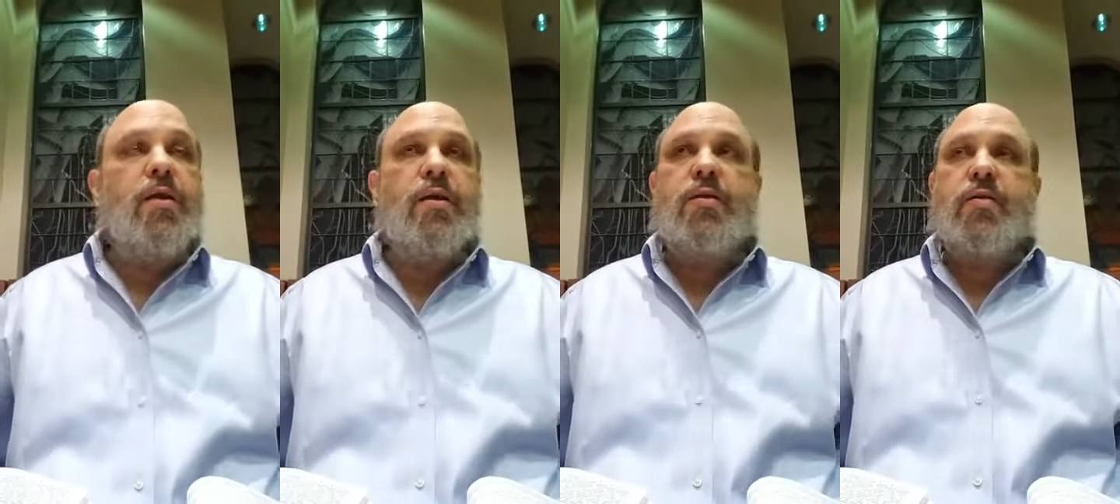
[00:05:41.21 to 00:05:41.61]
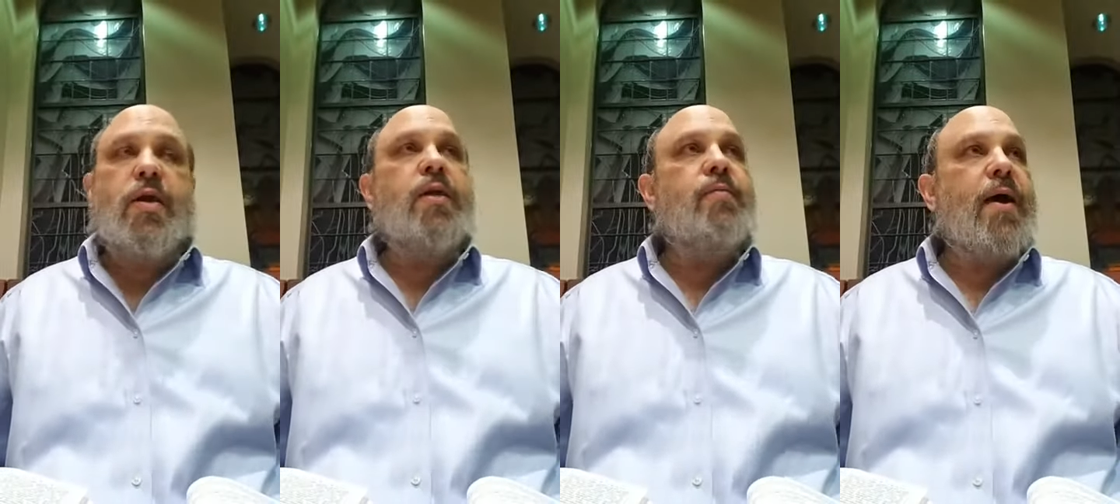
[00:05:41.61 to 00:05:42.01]
Eli
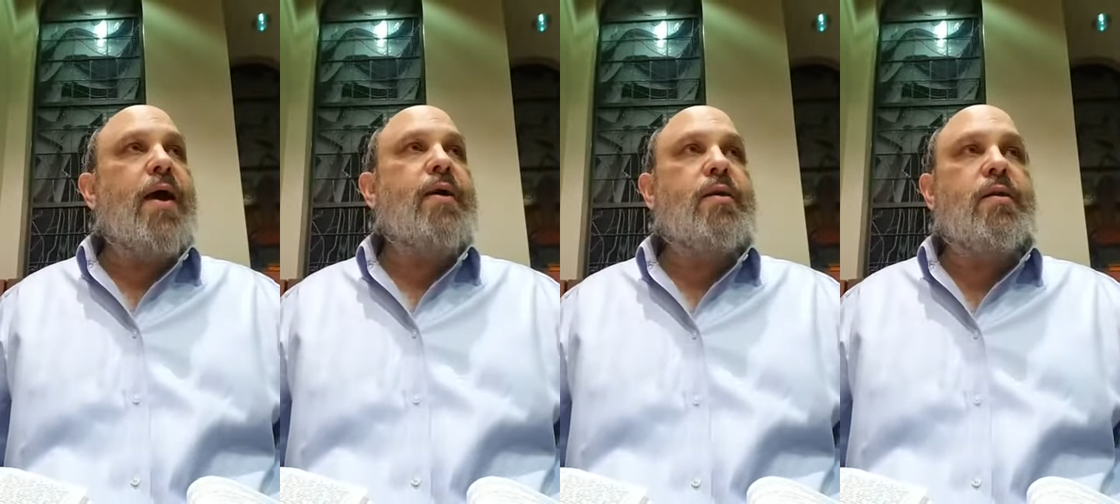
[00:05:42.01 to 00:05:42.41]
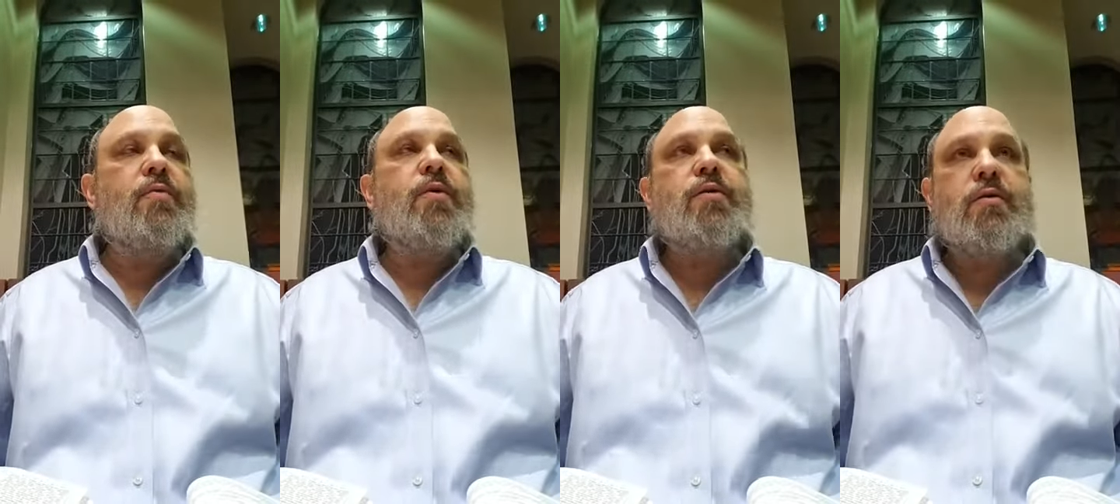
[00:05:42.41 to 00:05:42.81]
stayed back. Eli
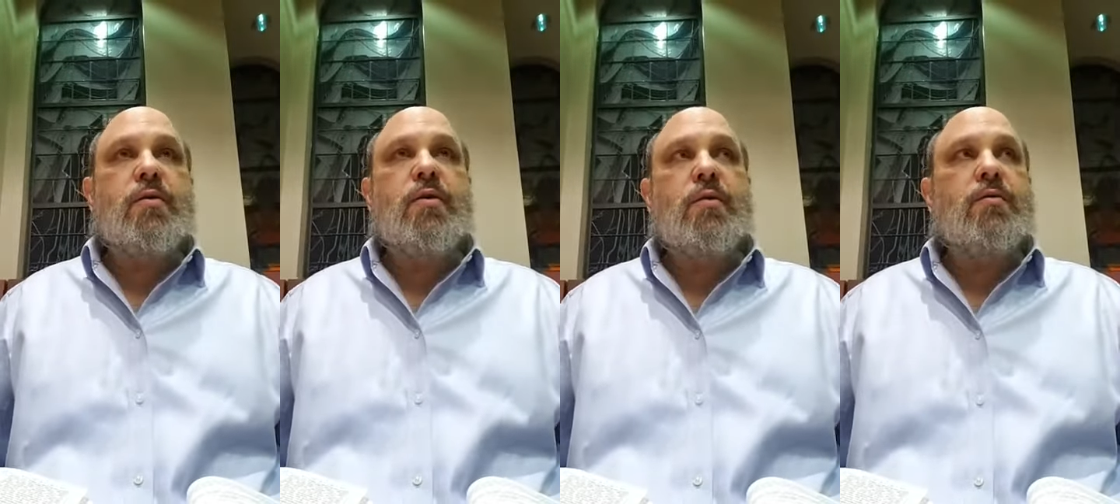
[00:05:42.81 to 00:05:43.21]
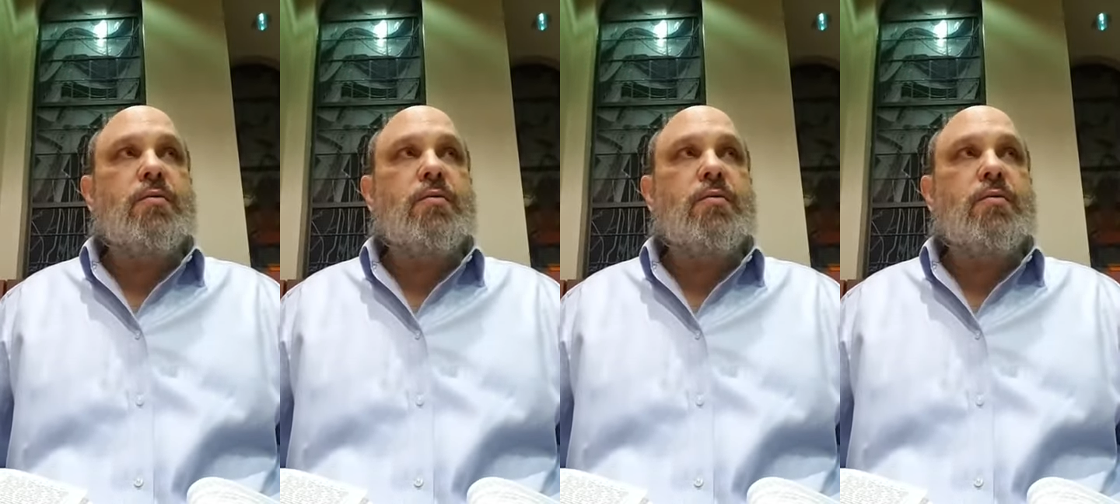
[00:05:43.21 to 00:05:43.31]
was uh,